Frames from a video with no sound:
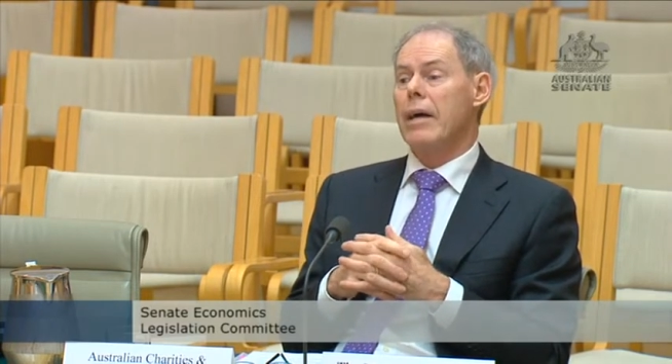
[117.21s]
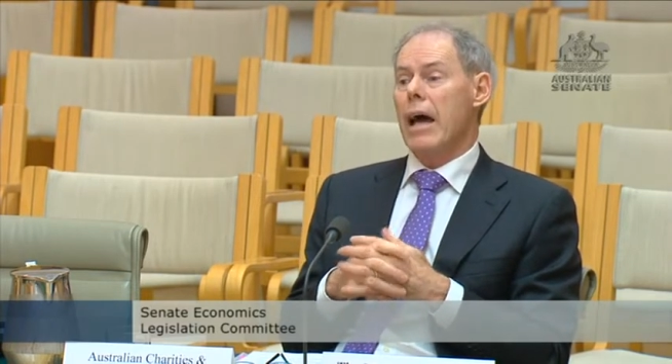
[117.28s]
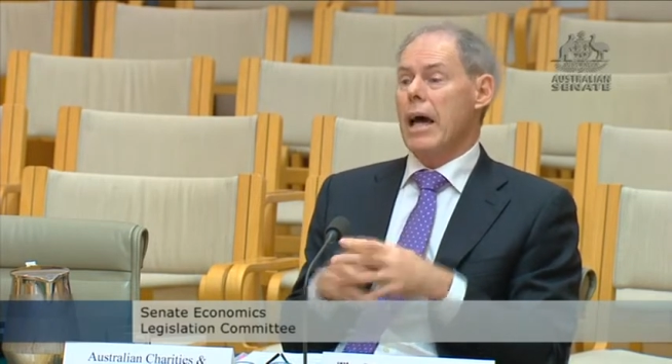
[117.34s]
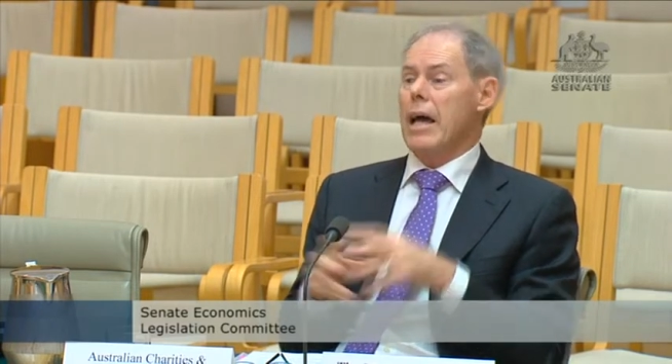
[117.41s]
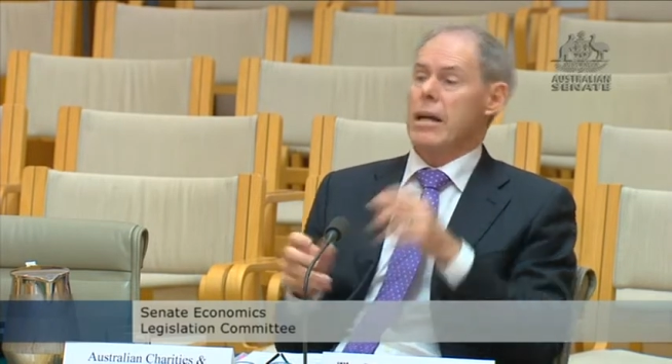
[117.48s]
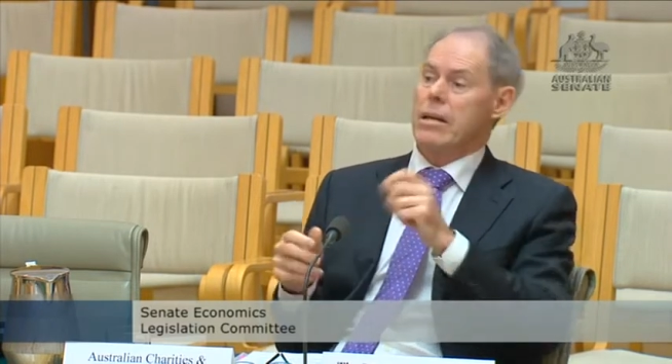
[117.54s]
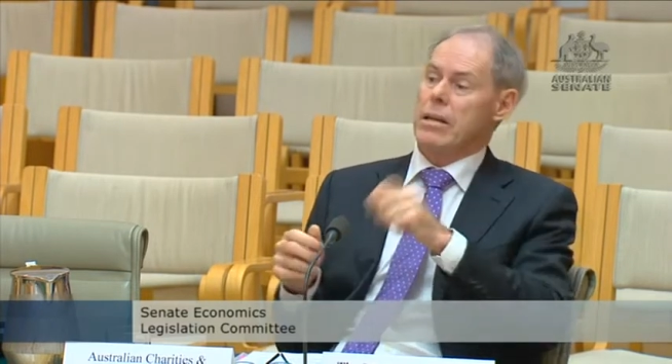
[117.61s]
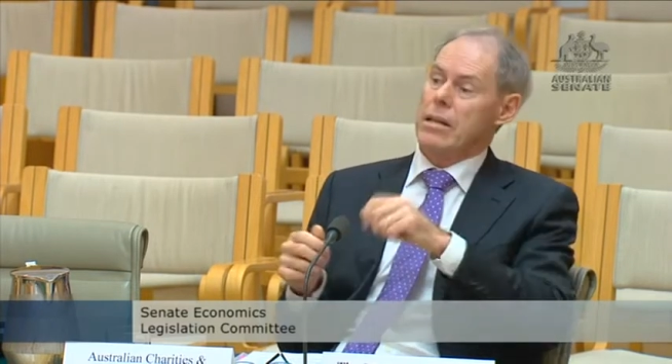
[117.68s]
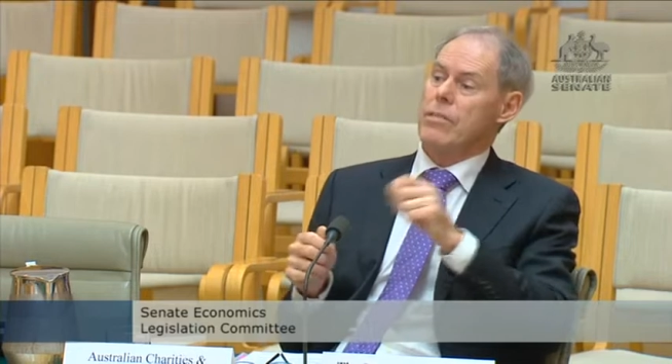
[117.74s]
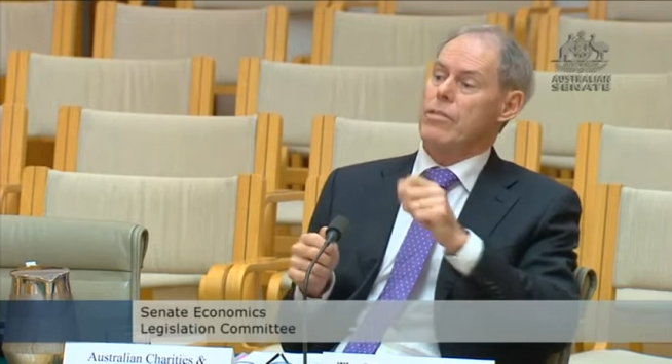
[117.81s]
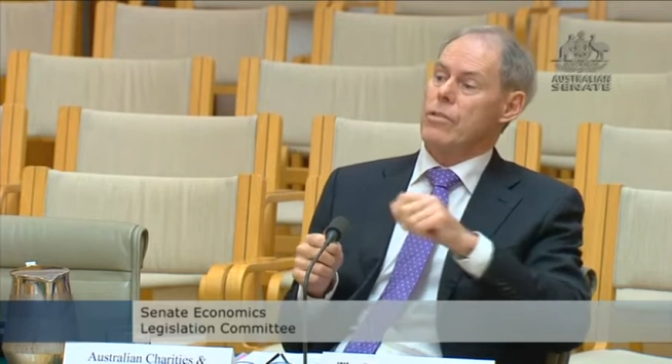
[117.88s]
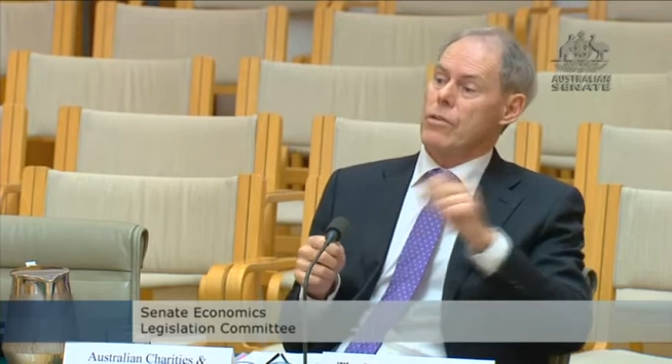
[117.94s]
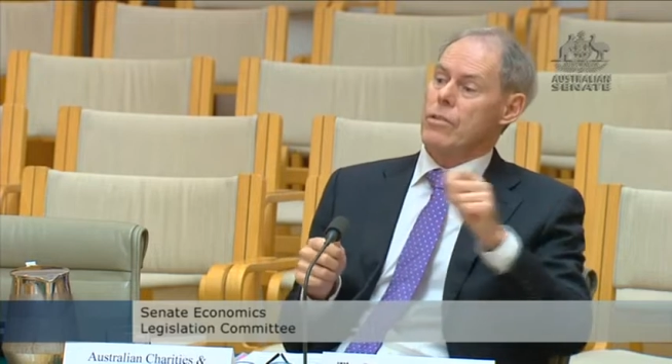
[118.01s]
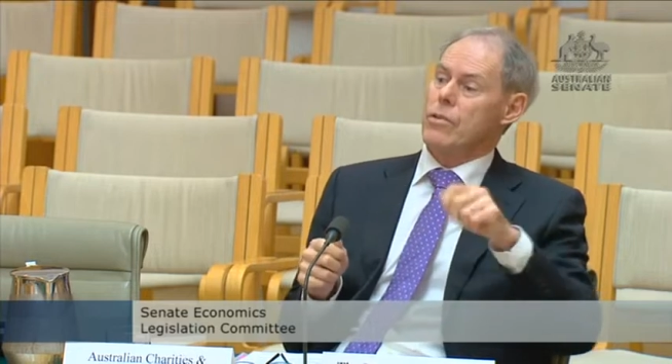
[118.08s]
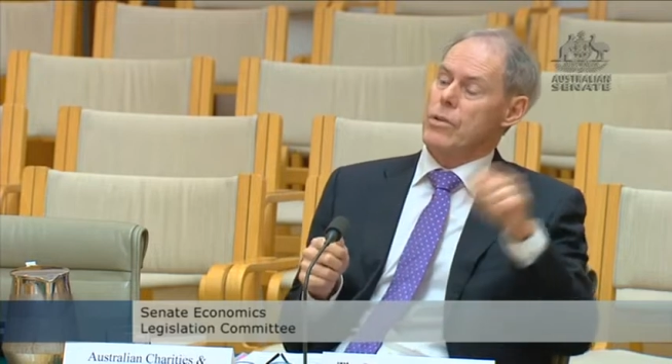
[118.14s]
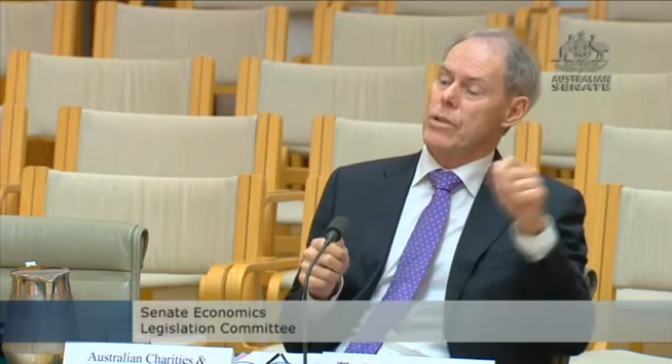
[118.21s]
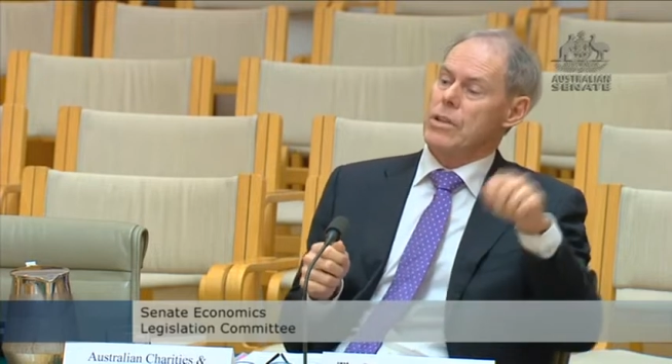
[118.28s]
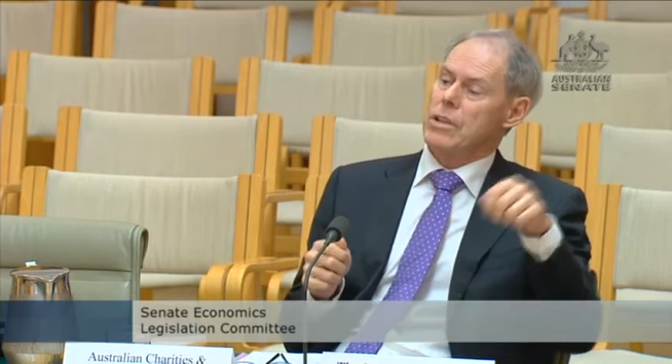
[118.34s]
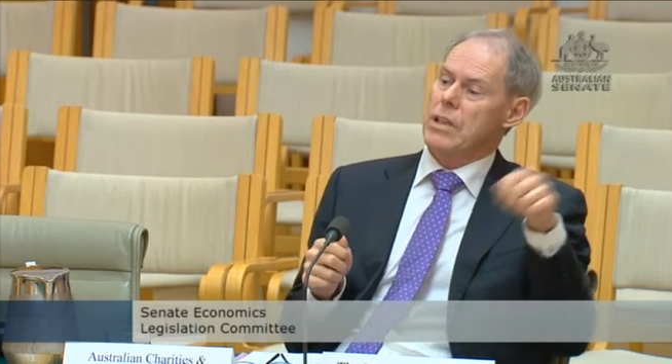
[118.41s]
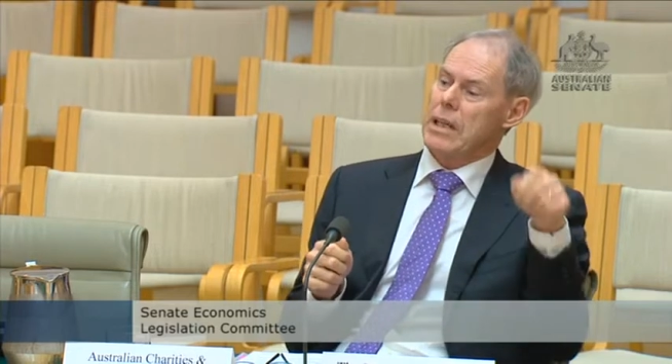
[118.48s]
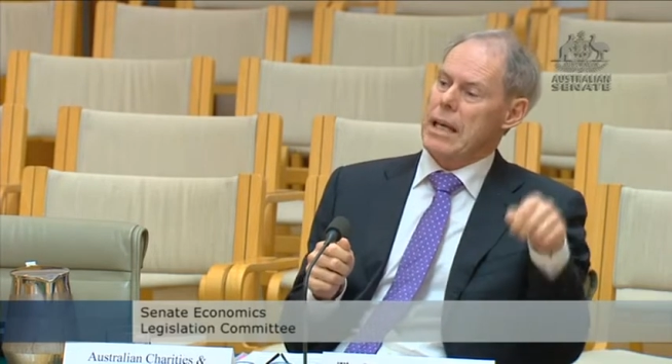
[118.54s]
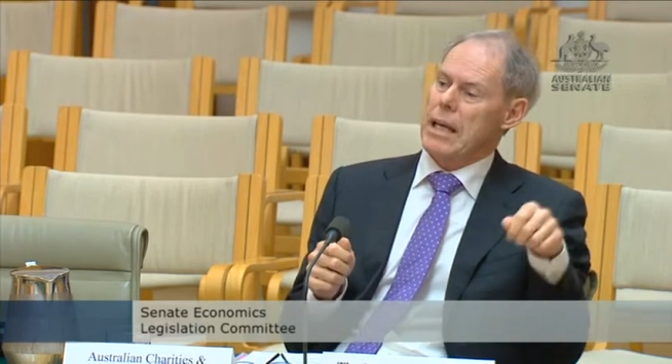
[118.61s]
and if you do
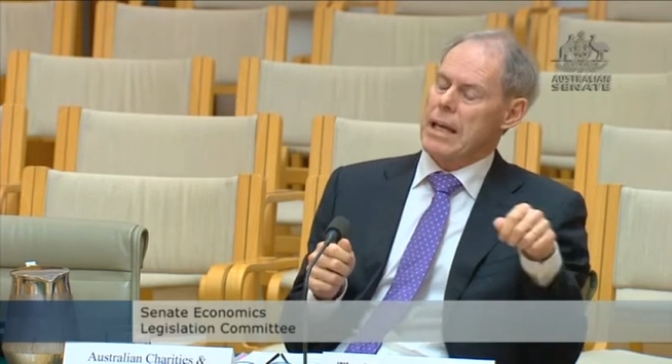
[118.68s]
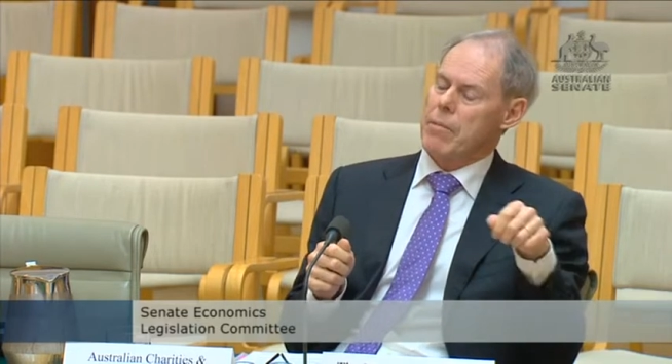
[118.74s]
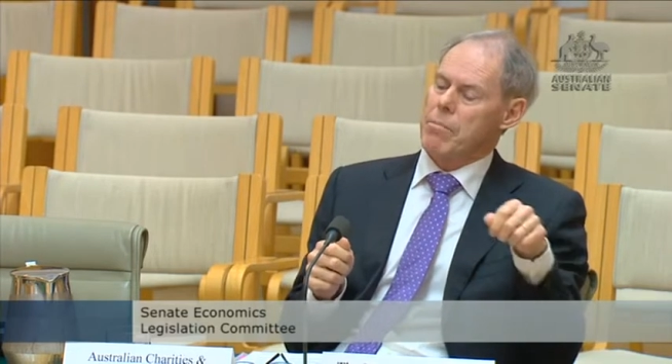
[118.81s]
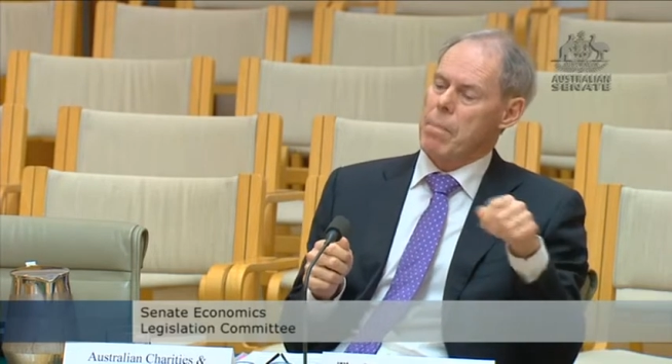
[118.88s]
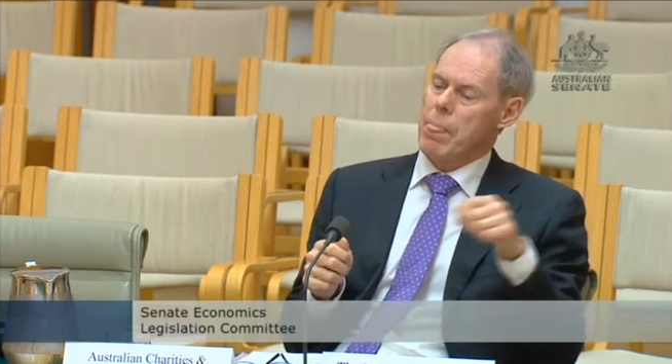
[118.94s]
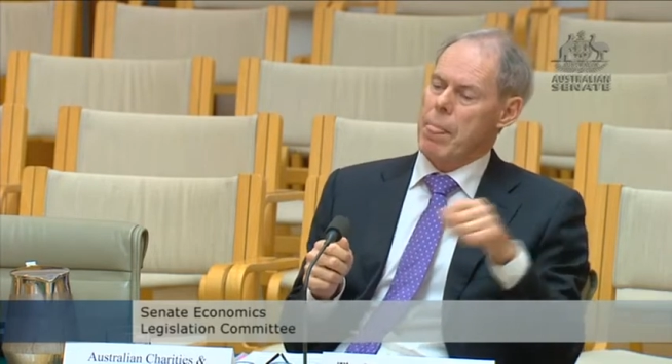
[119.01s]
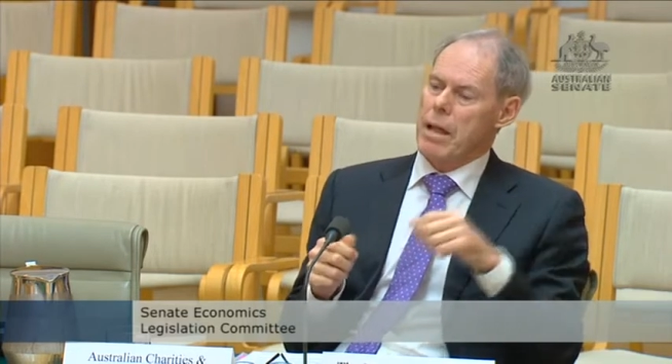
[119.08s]
this again.